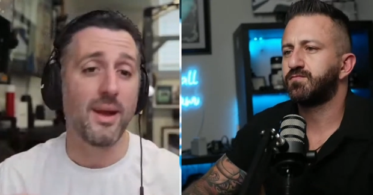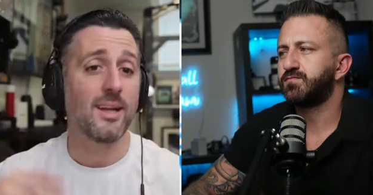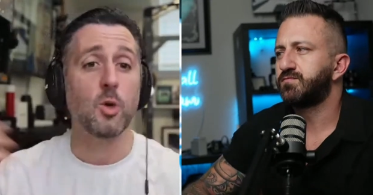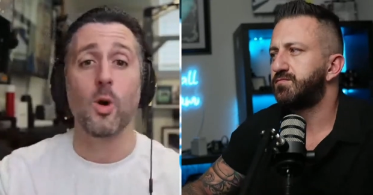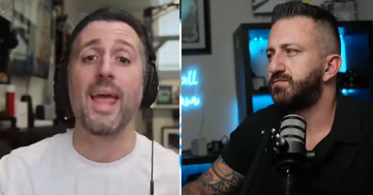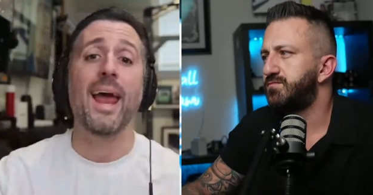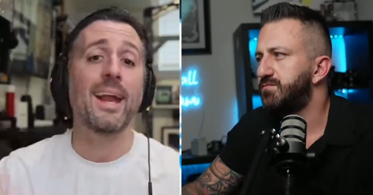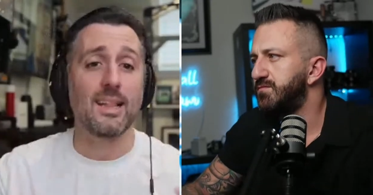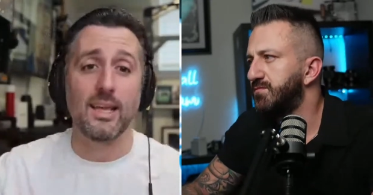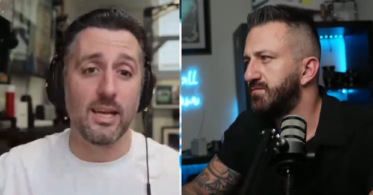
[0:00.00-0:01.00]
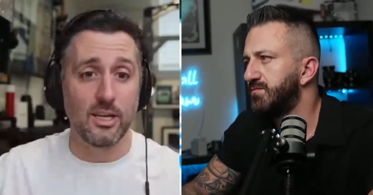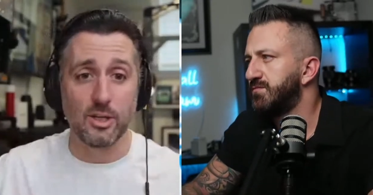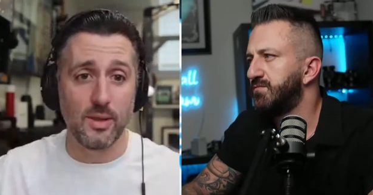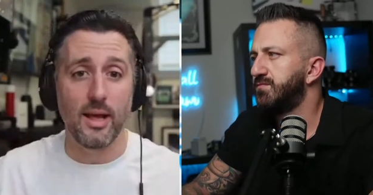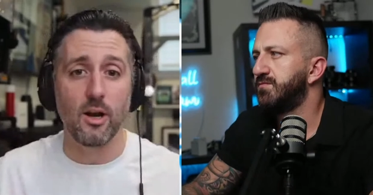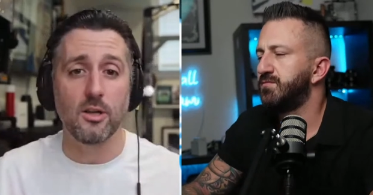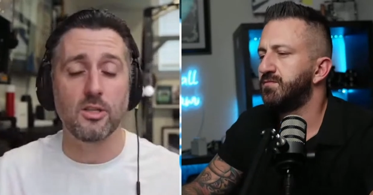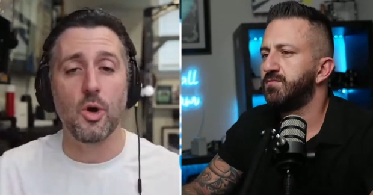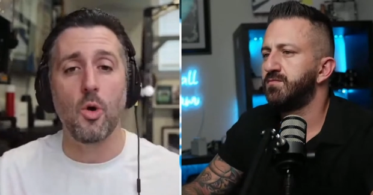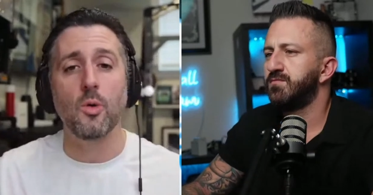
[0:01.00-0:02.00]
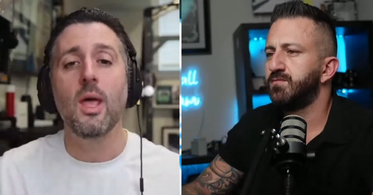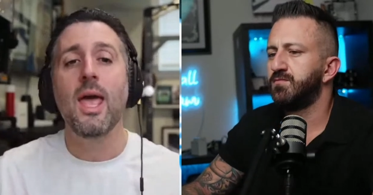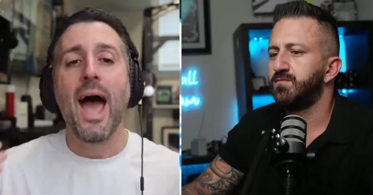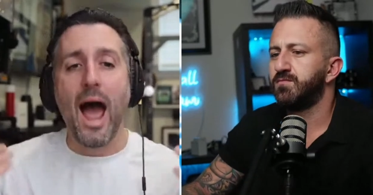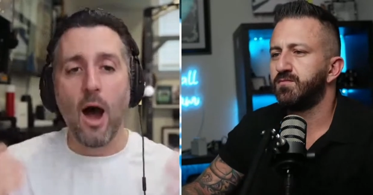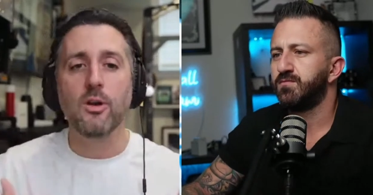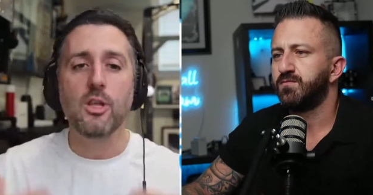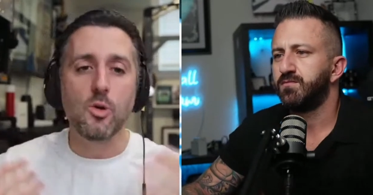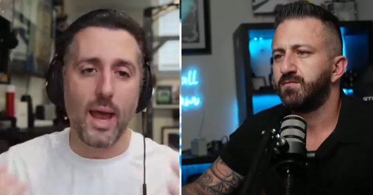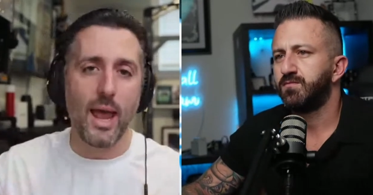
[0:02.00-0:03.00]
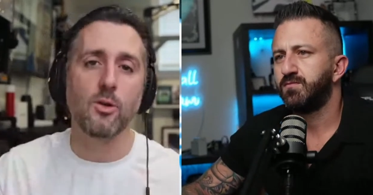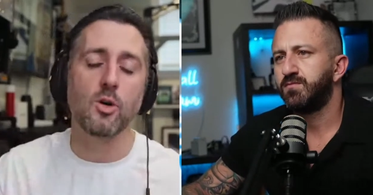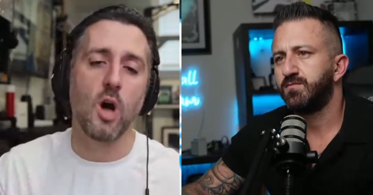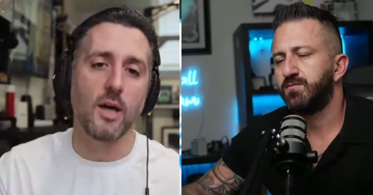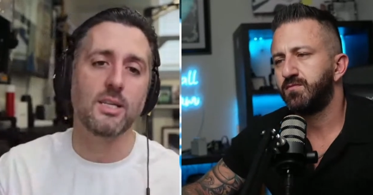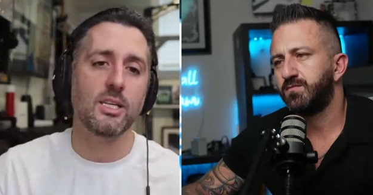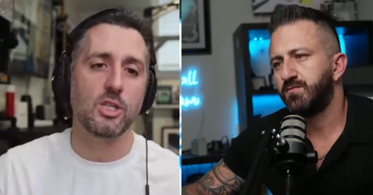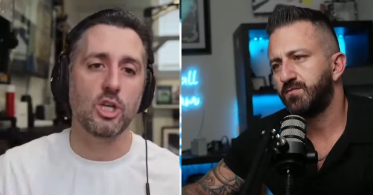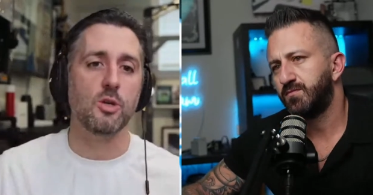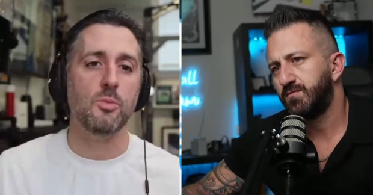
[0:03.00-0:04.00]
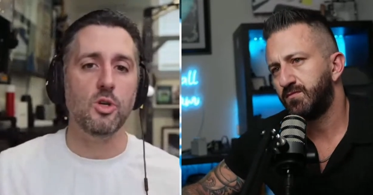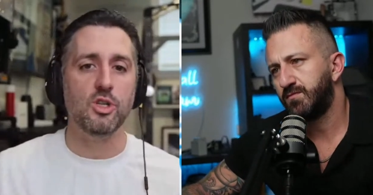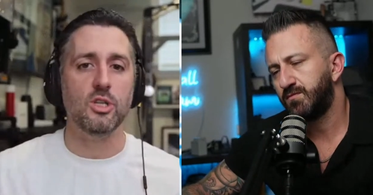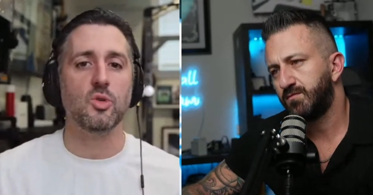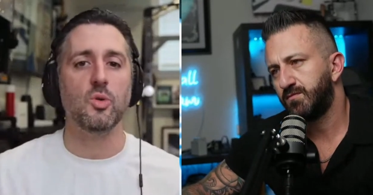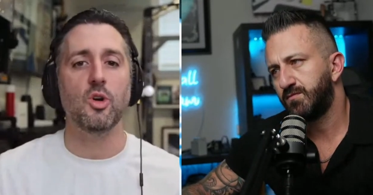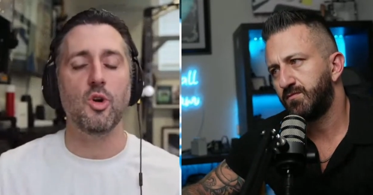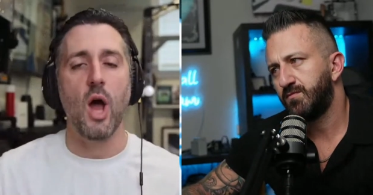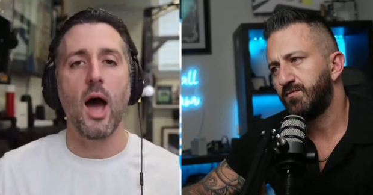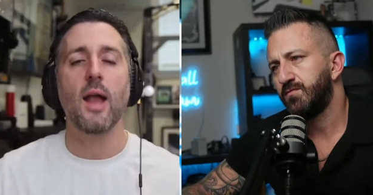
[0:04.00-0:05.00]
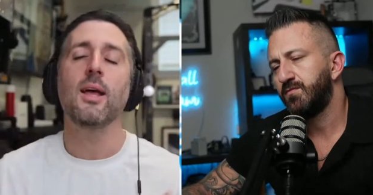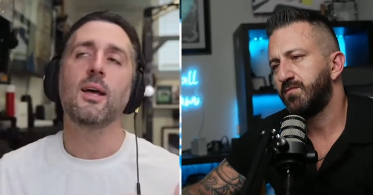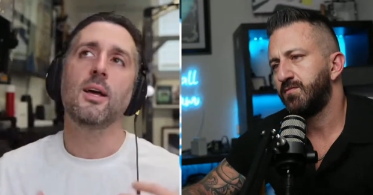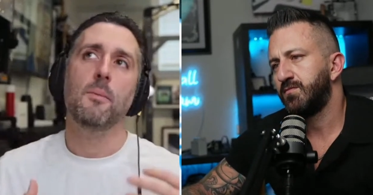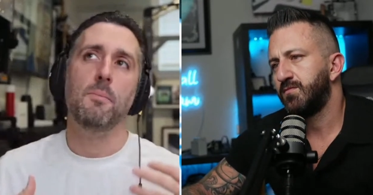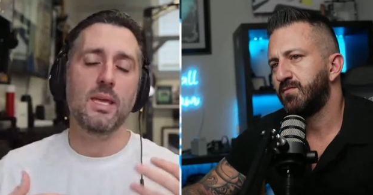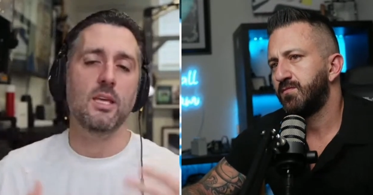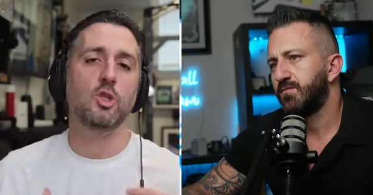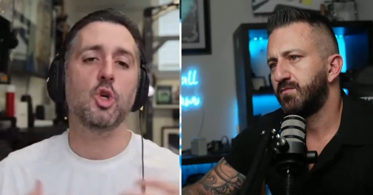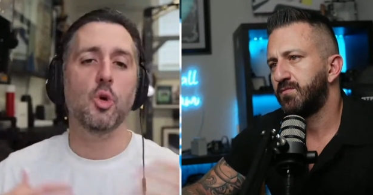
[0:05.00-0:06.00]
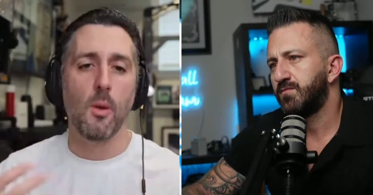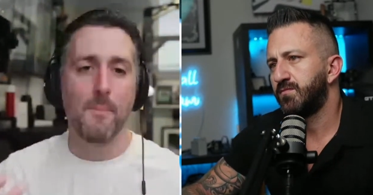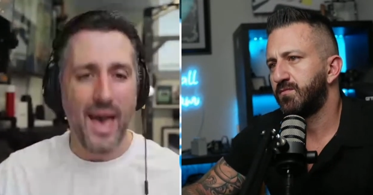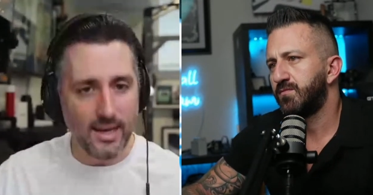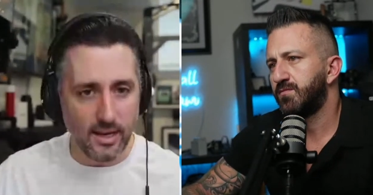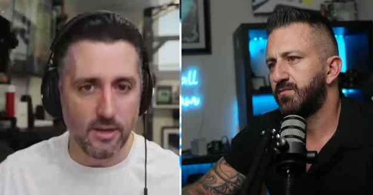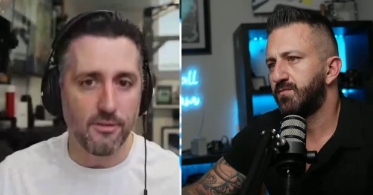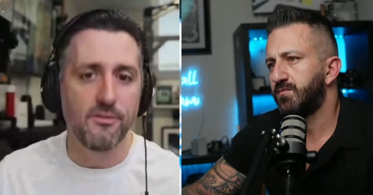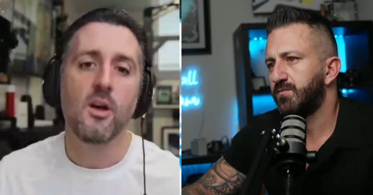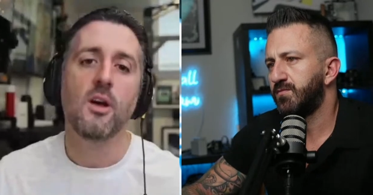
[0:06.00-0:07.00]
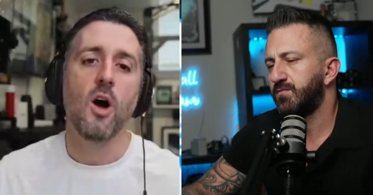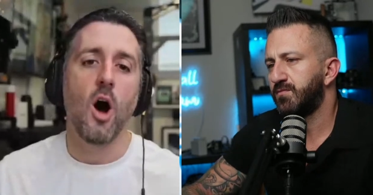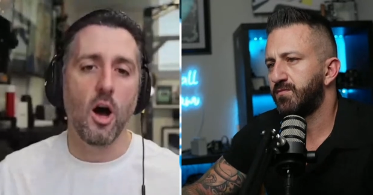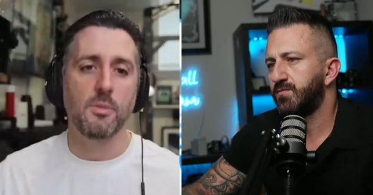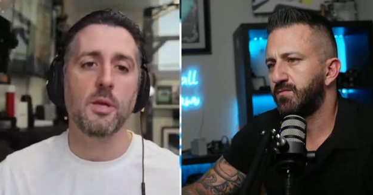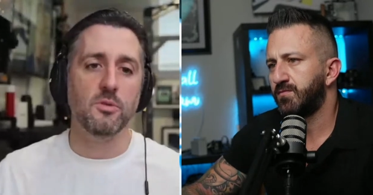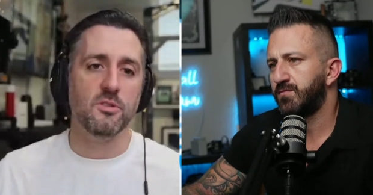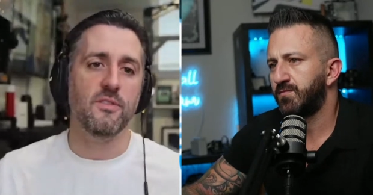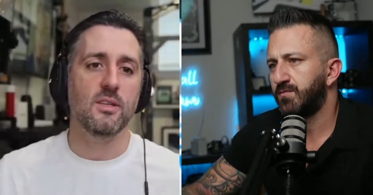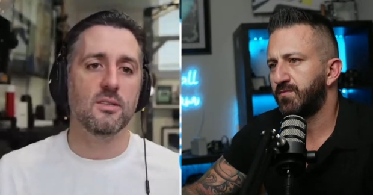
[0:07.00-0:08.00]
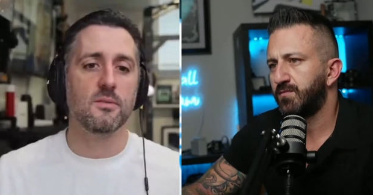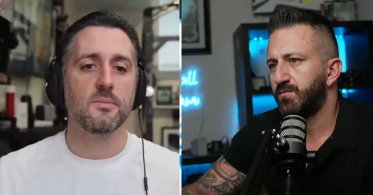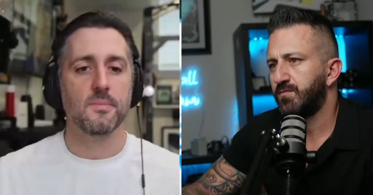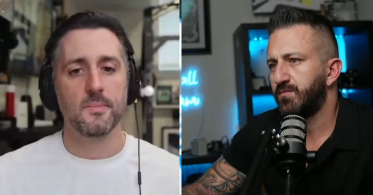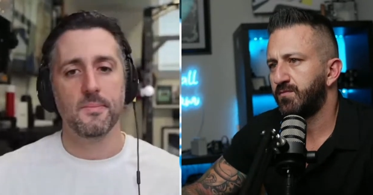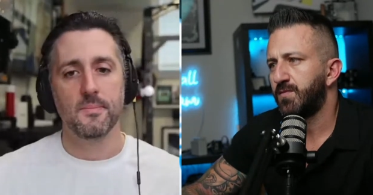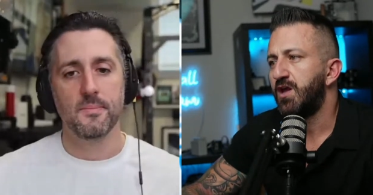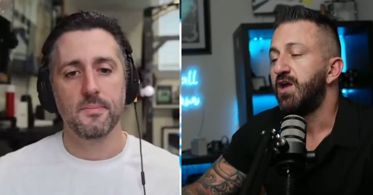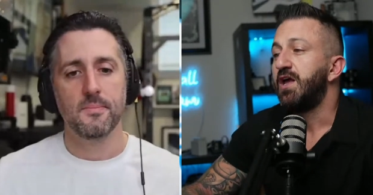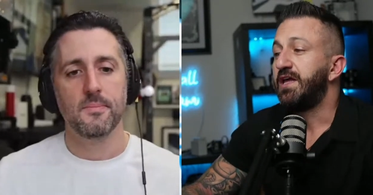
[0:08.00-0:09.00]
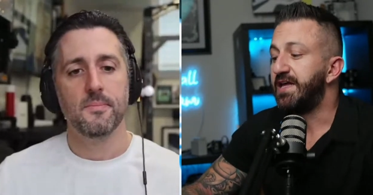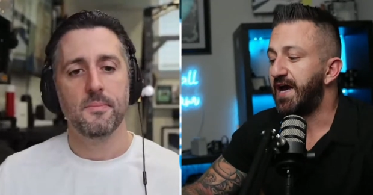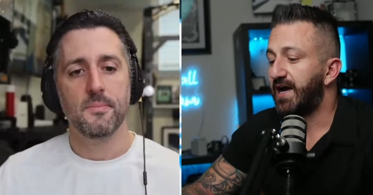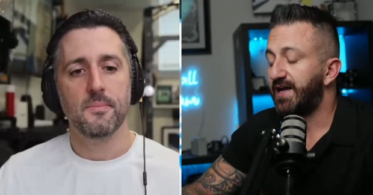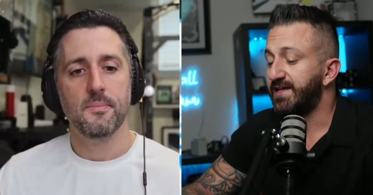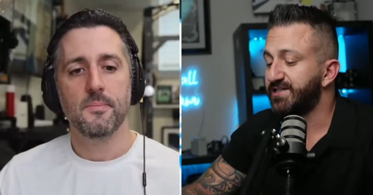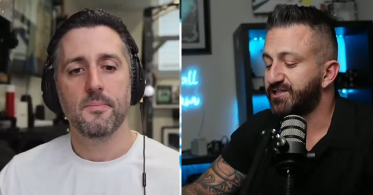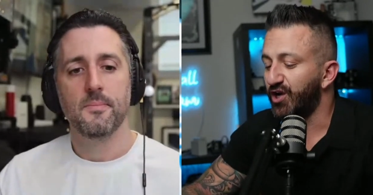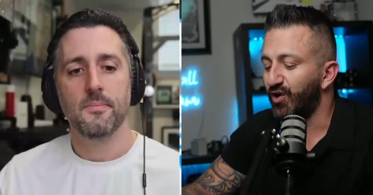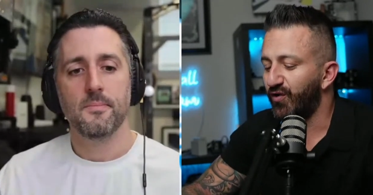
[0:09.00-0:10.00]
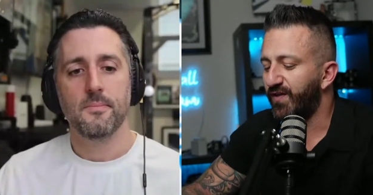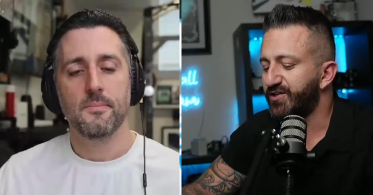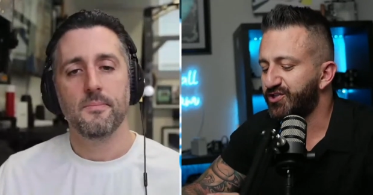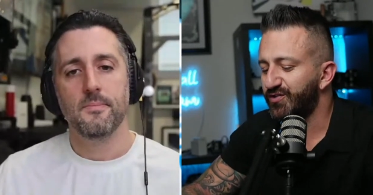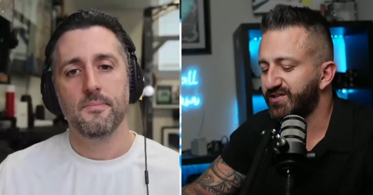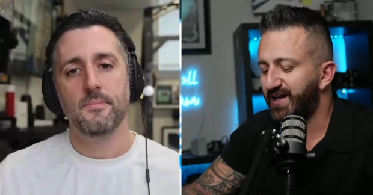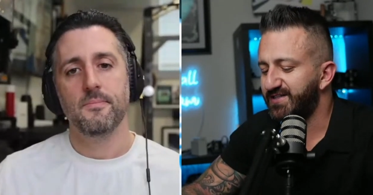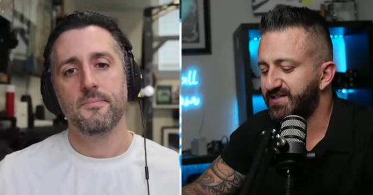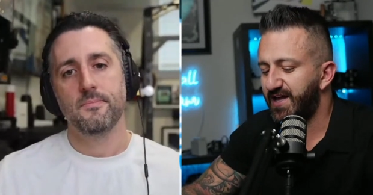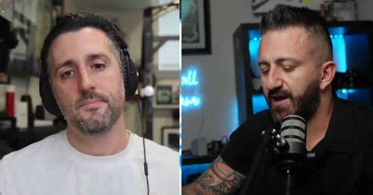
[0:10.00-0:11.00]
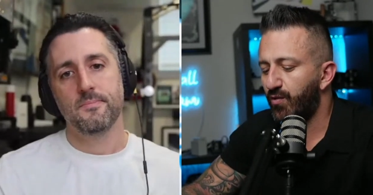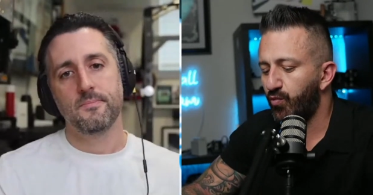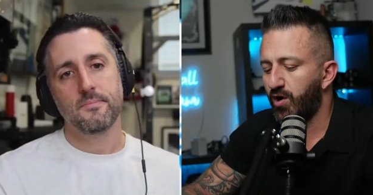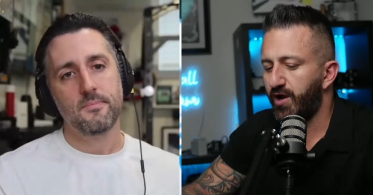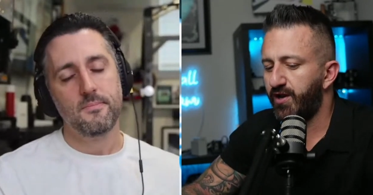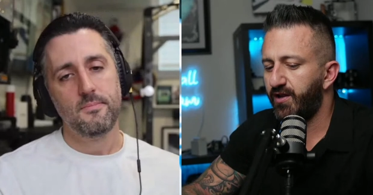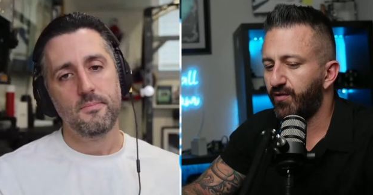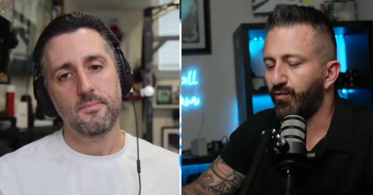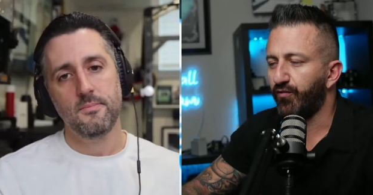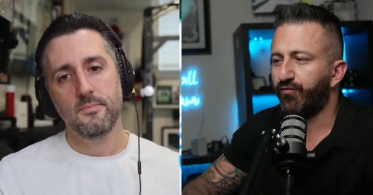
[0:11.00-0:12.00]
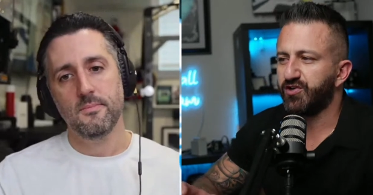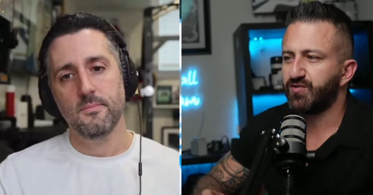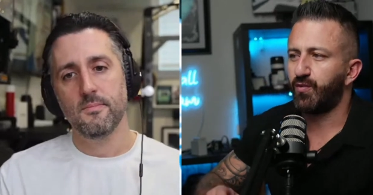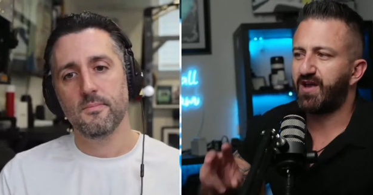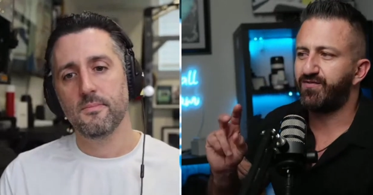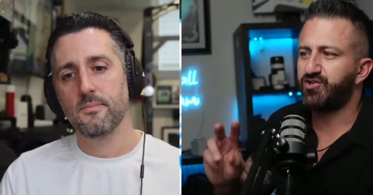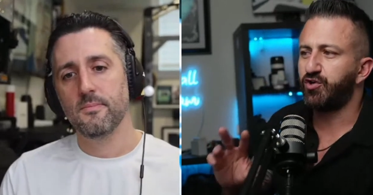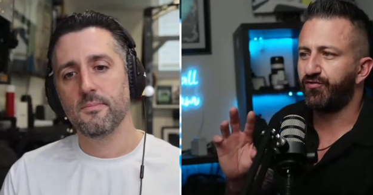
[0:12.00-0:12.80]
Speaker 1: and it's organically going to do that on its own. How do you handle content distribution so you're not being too repetitive on people's feeds? Yeah. And so there's two sides to that. One, first of all, we have two